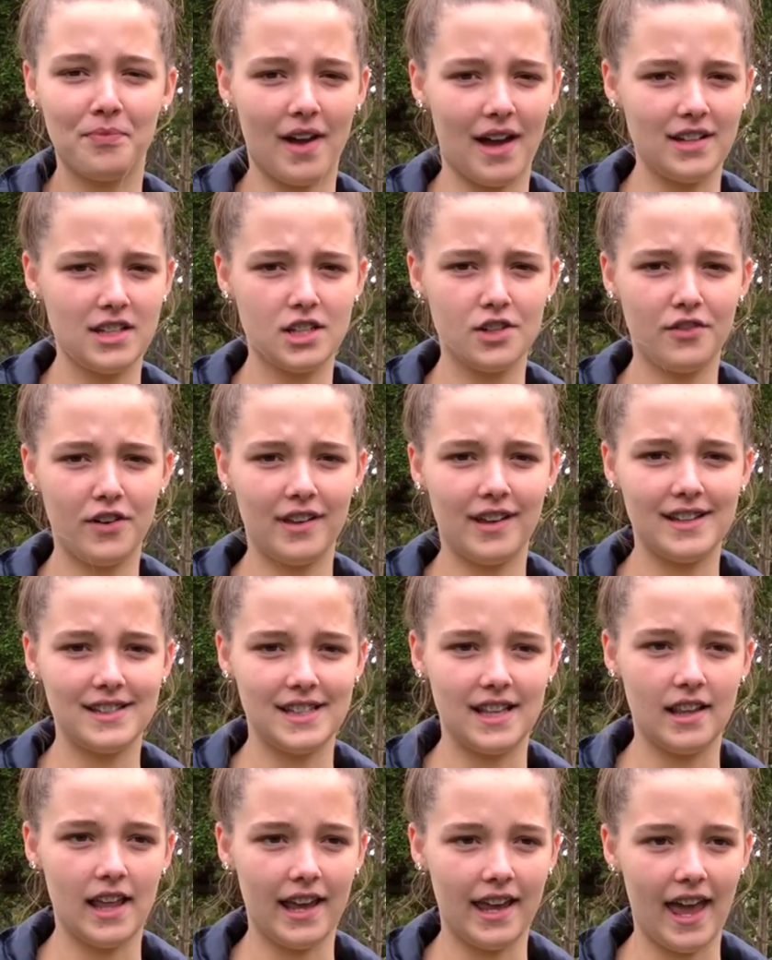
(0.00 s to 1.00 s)
I didn't realise
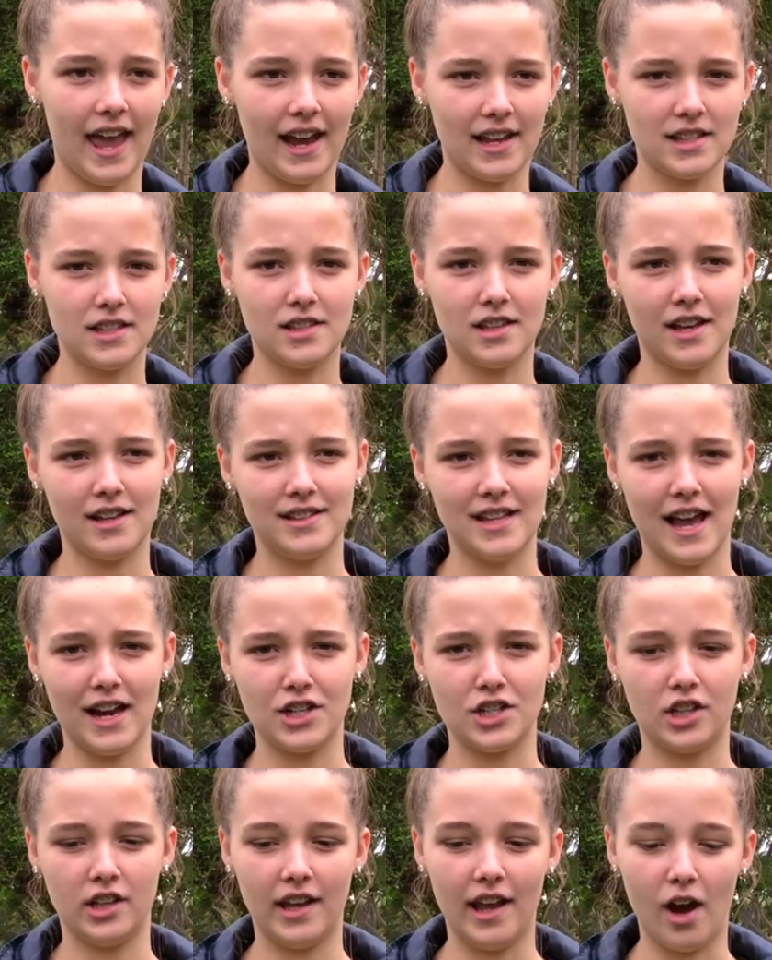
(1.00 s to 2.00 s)
that exercise
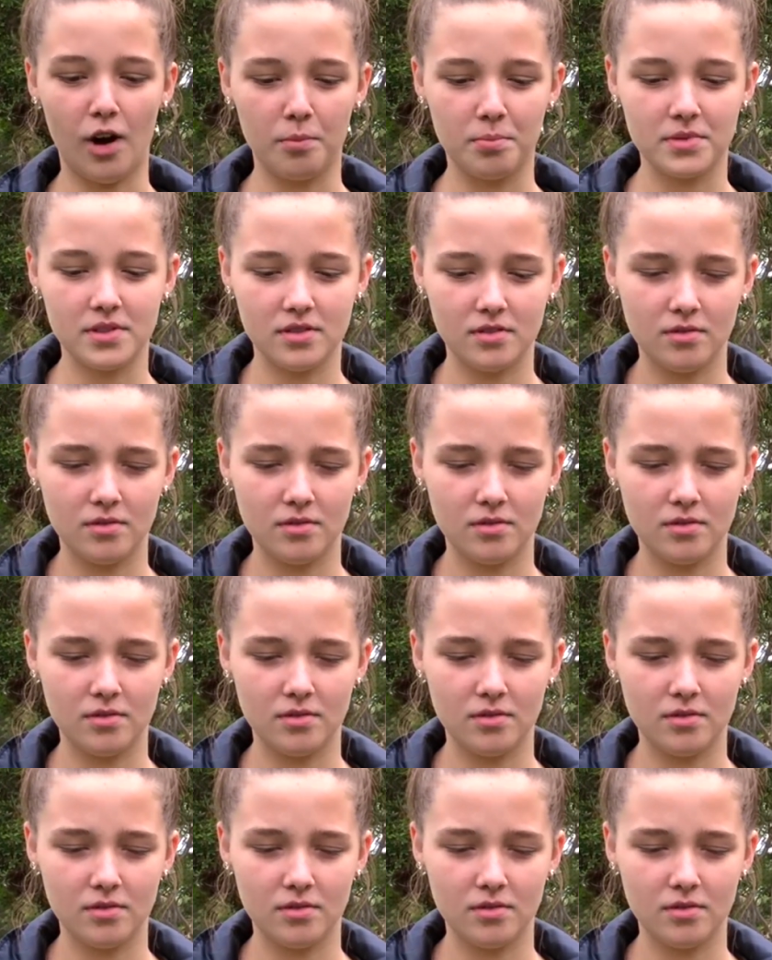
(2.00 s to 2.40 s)
actually helped